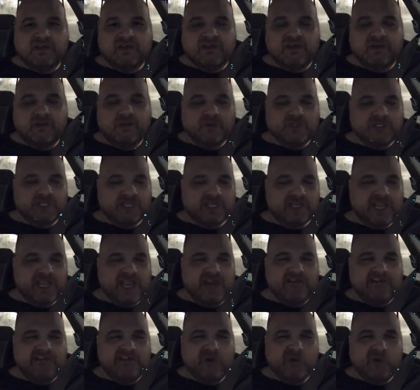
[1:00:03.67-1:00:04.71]
almost like a
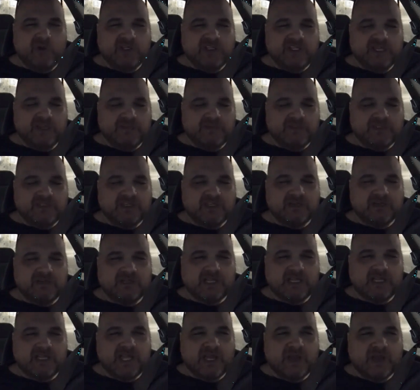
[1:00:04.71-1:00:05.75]
karaoke type singer,
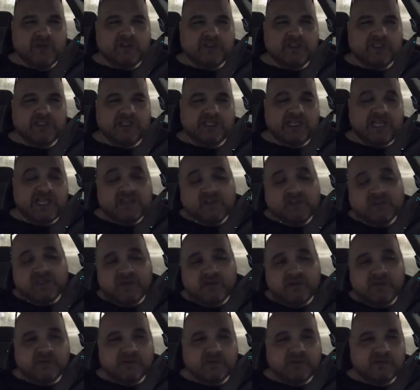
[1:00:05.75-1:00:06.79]
like a lounge singer. And I thought that
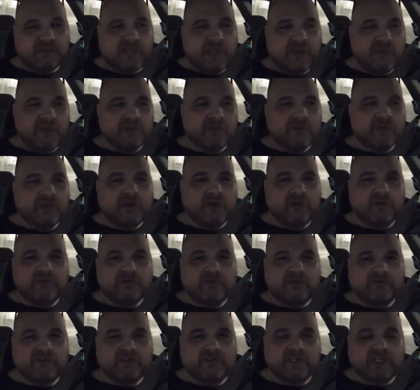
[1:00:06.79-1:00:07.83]
would that would win
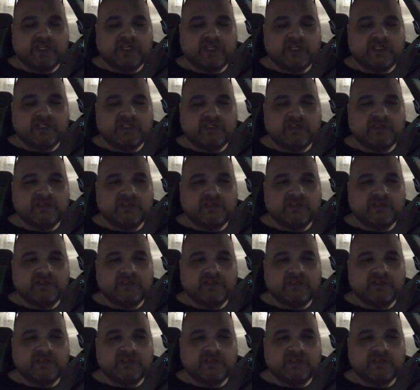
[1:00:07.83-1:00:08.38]
over really good.